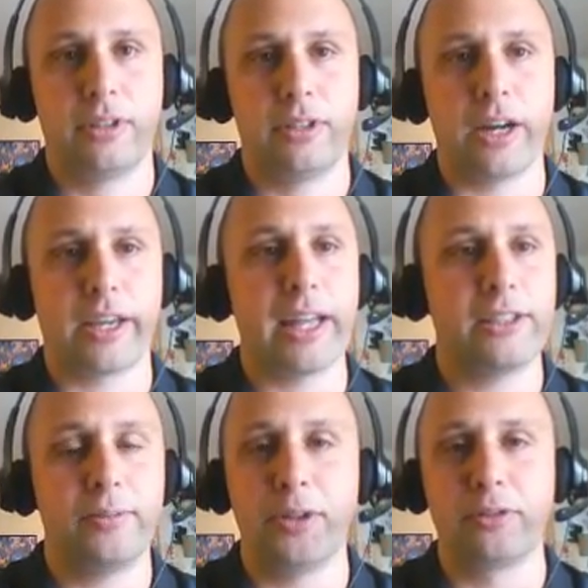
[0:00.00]

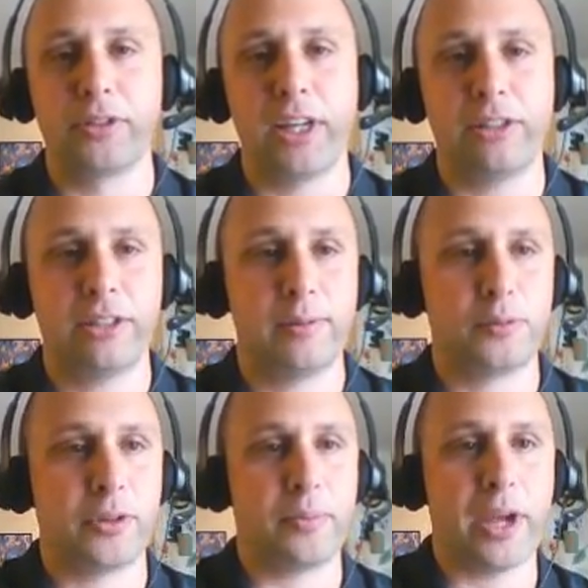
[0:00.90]
Again, to build
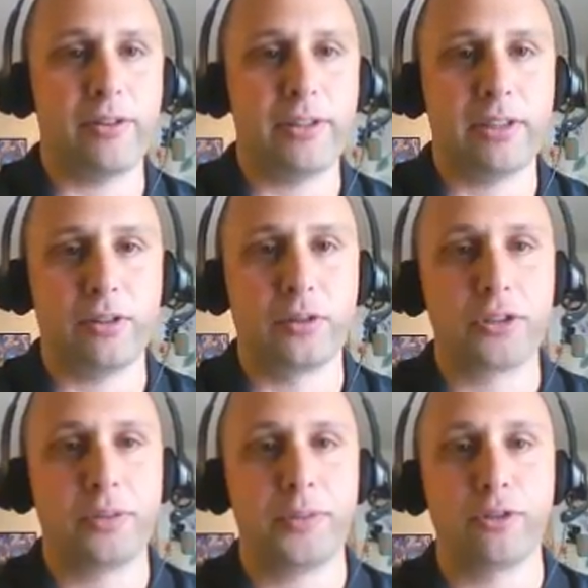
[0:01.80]
relationships with the parents, in
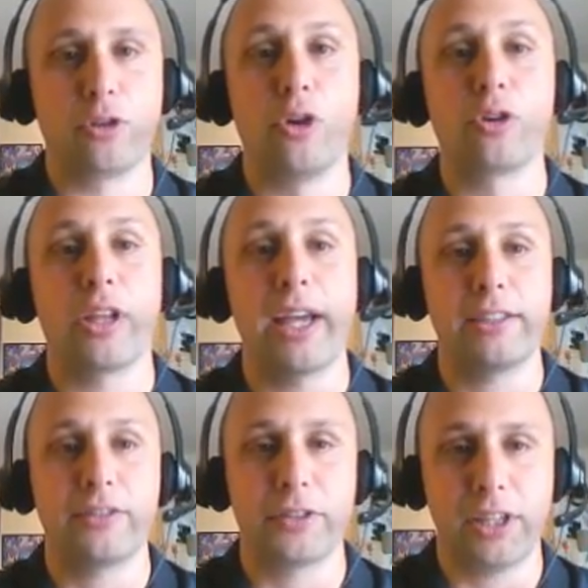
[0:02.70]
order to build
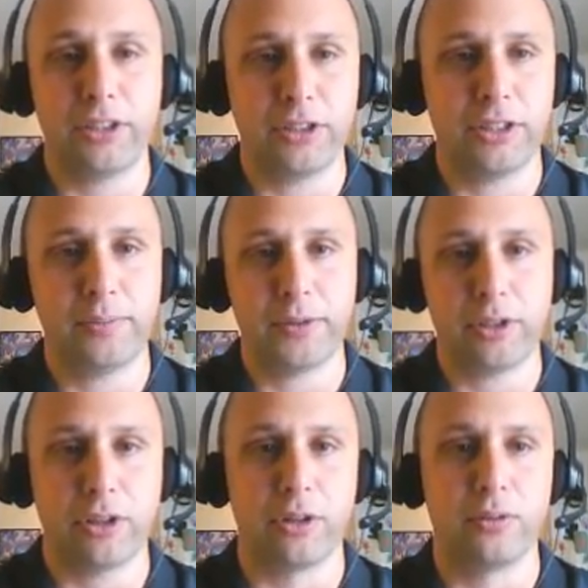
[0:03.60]
long-lasting
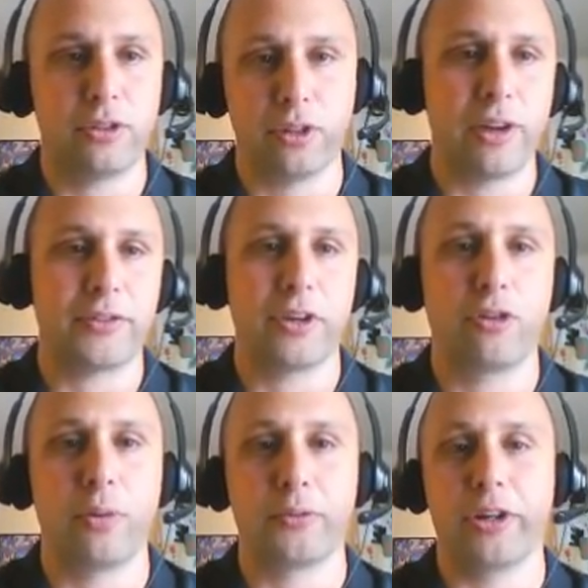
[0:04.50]
relationships, you have to
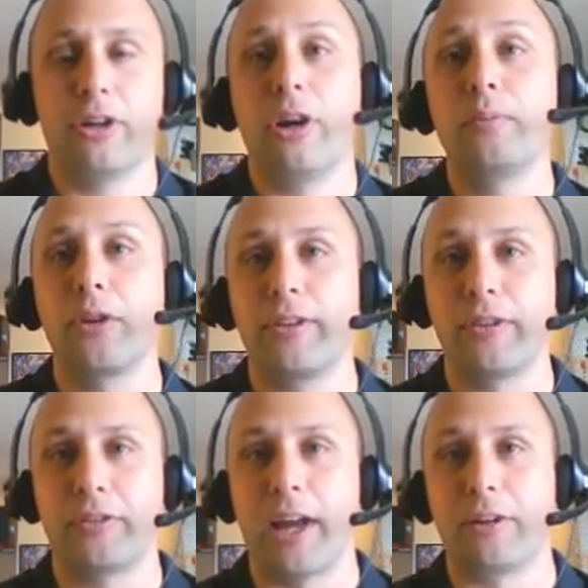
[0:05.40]
incorporate a number of
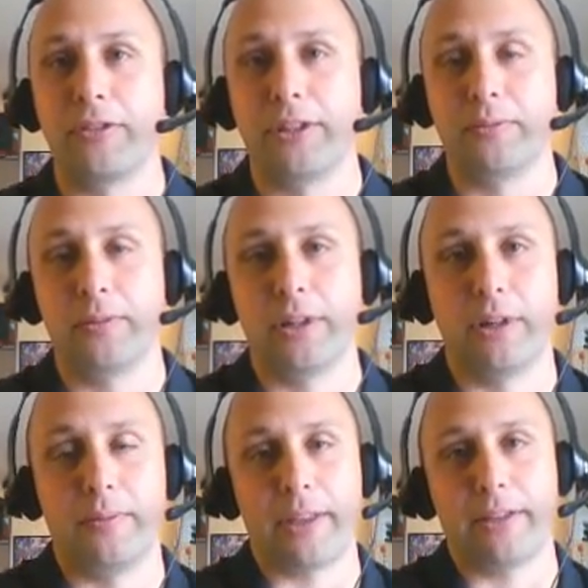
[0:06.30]
different outreach
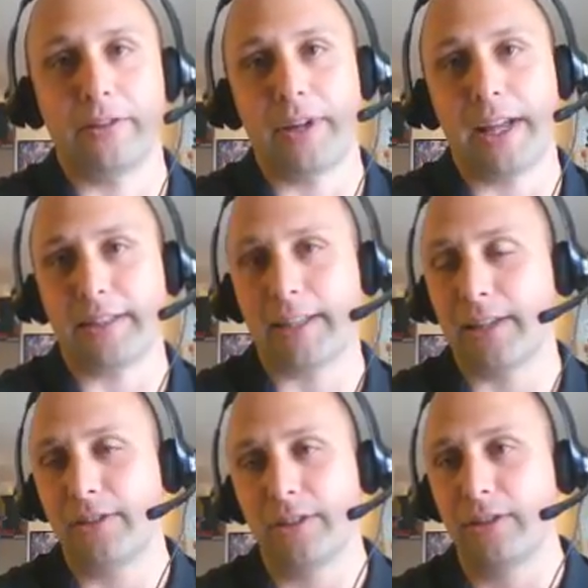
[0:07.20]
methods, right? It's
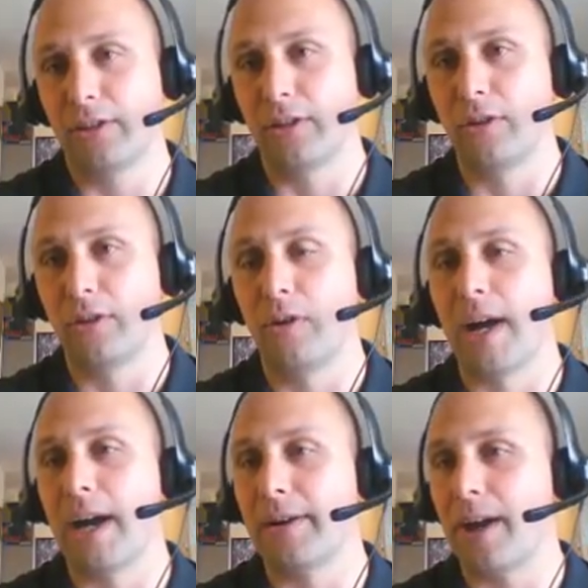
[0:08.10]
not just
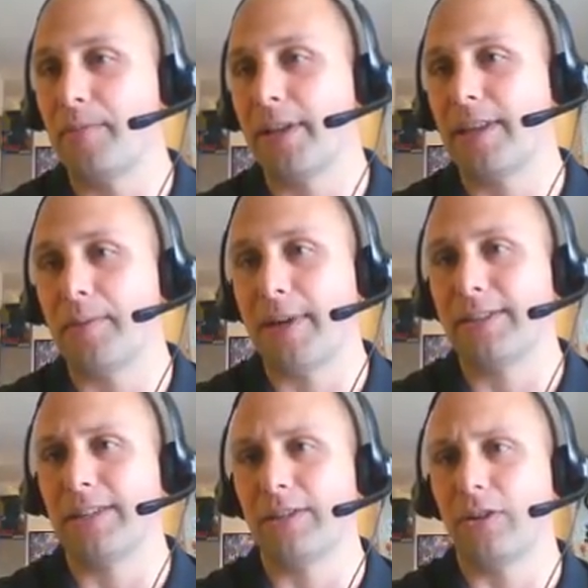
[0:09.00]
I met them
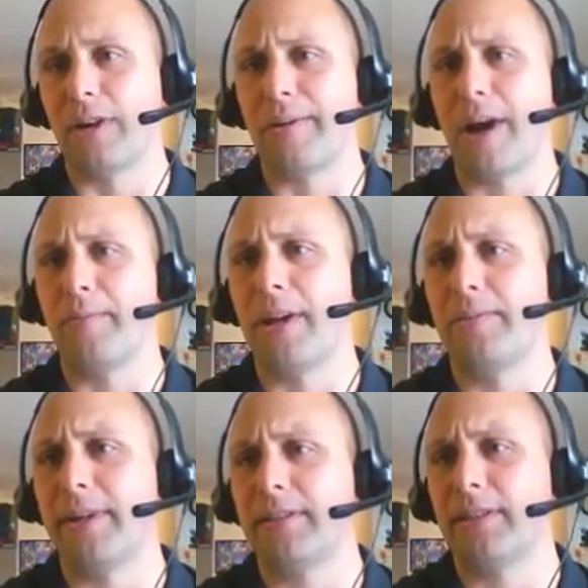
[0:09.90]
at I met
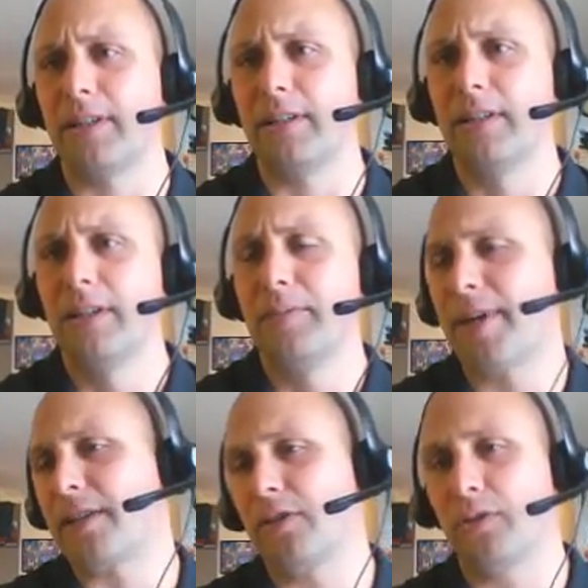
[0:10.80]
them at
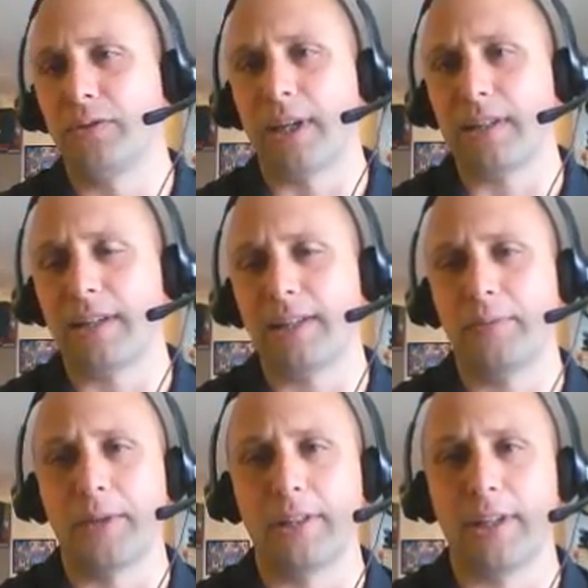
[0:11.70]
back to school night and I
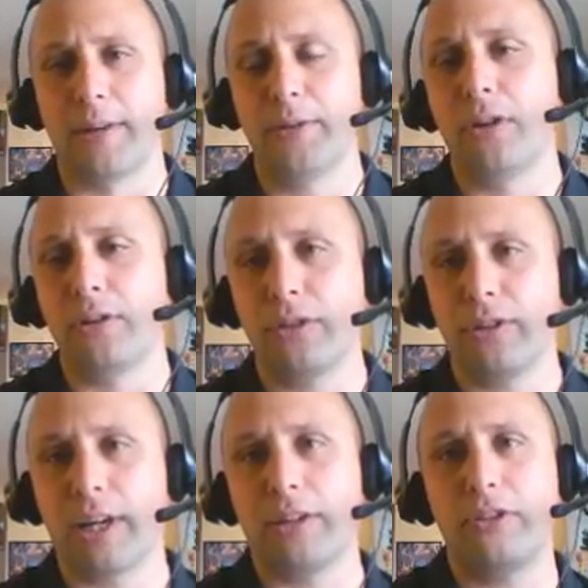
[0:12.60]
did my job. No,
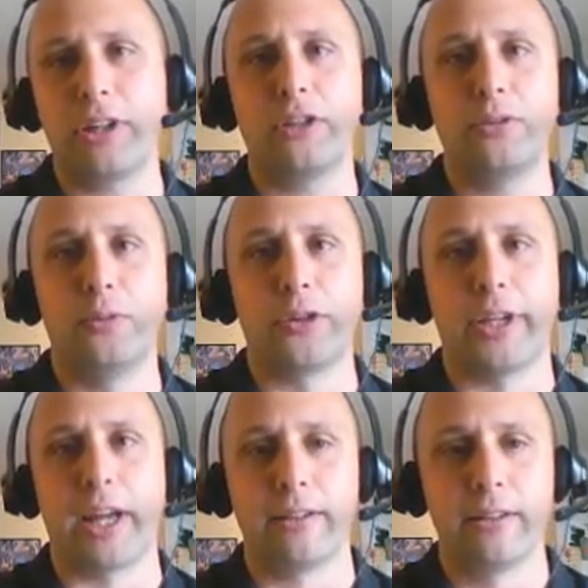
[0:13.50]
you gotta do more
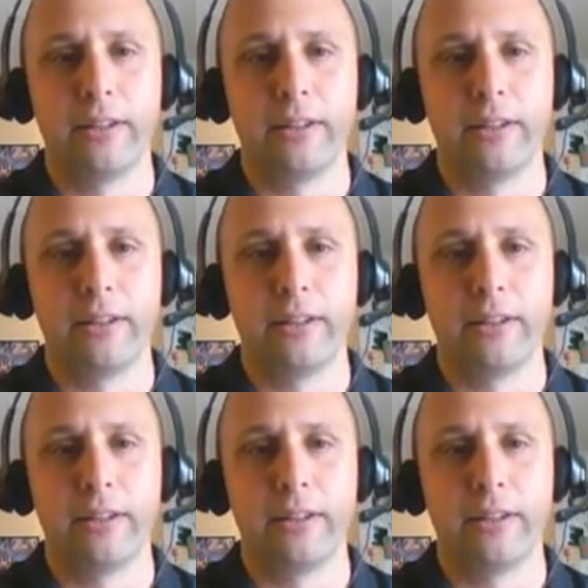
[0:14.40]
than that.